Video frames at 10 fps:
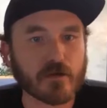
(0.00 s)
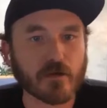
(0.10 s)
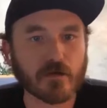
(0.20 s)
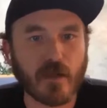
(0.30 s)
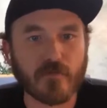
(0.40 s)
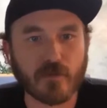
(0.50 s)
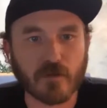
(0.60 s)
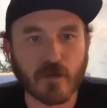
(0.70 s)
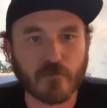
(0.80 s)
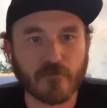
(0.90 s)
or
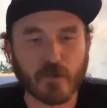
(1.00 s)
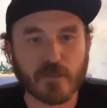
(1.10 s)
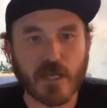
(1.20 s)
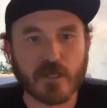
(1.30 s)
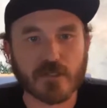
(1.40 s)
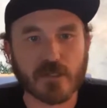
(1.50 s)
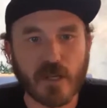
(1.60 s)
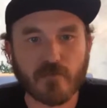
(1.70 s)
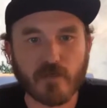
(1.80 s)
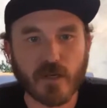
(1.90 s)
level of protection to
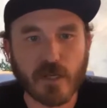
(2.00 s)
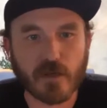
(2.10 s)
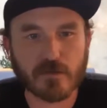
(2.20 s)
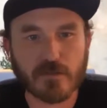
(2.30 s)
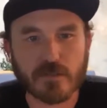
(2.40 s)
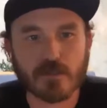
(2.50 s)
everybody else?